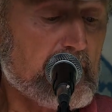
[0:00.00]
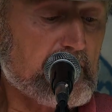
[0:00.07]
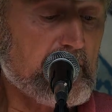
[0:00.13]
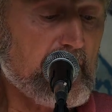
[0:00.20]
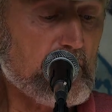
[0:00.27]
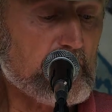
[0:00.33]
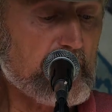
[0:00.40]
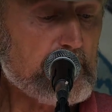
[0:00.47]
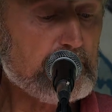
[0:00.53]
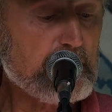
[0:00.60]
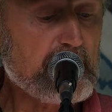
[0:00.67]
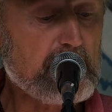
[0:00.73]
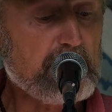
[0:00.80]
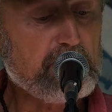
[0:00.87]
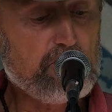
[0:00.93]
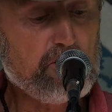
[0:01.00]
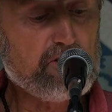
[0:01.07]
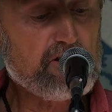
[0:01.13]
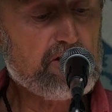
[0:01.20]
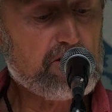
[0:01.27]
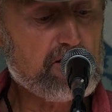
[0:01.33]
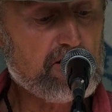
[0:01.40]
Now leaping in
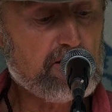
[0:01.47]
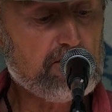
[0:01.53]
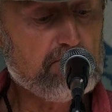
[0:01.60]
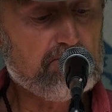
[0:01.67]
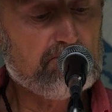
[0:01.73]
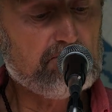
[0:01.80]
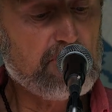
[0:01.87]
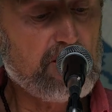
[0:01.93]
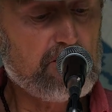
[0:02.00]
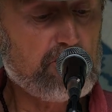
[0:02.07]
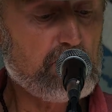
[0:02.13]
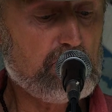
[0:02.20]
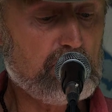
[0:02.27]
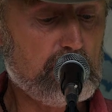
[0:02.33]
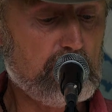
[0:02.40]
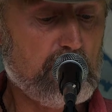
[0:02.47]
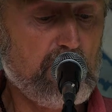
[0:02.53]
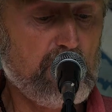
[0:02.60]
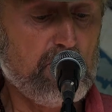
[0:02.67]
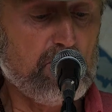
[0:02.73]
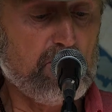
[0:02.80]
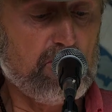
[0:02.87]
unison to,
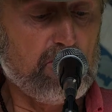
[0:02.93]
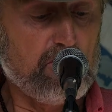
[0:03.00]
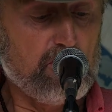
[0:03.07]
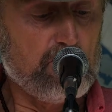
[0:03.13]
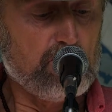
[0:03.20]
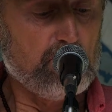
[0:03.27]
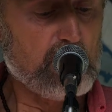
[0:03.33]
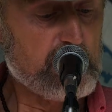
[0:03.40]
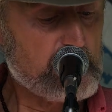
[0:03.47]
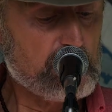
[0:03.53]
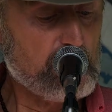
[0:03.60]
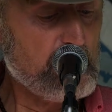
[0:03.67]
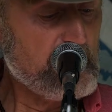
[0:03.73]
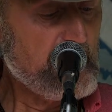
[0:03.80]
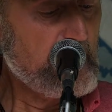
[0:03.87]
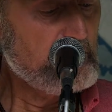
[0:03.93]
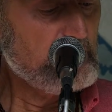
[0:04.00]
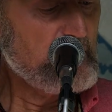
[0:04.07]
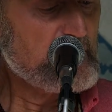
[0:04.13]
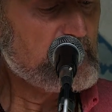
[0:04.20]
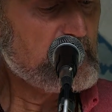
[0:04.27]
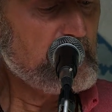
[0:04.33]
what's your
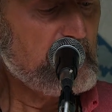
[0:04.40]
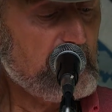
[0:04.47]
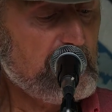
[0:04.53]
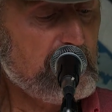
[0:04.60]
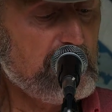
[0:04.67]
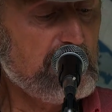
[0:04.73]
name, mister?